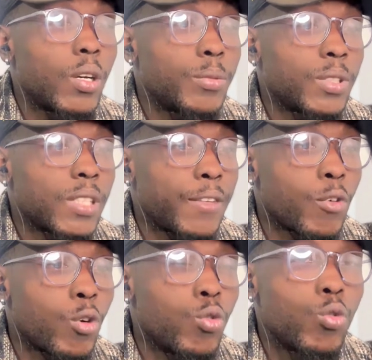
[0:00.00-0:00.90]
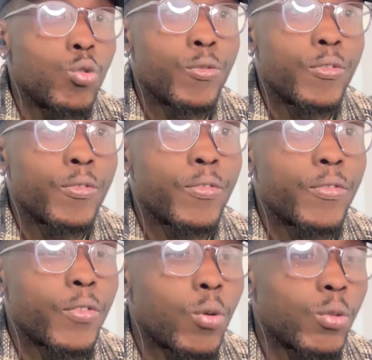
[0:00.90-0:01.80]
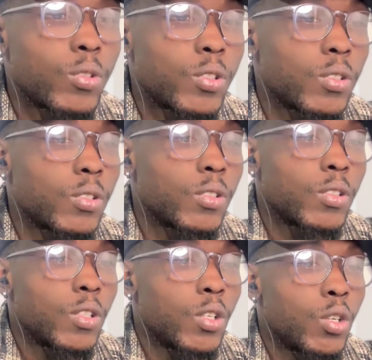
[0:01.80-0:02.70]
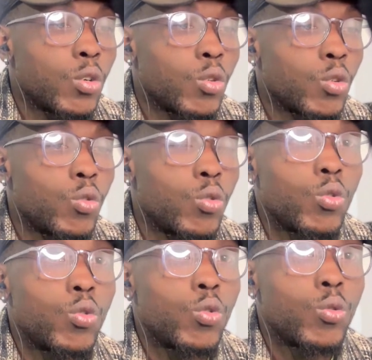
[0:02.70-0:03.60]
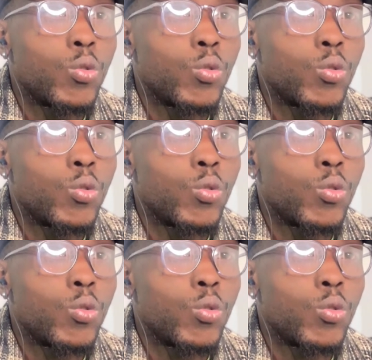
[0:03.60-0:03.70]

search for Google font. Google